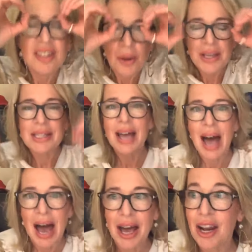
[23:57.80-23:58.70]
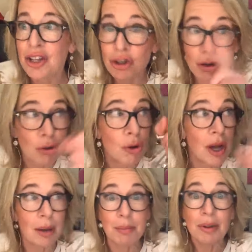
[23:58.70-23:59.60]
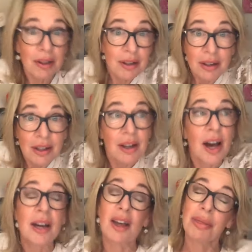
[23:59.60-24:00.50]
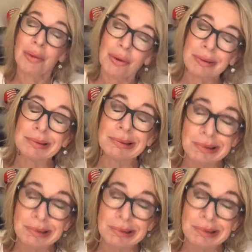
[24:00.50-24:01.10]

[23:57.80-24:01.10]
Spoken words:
So he's there, and I saw him, and I thought,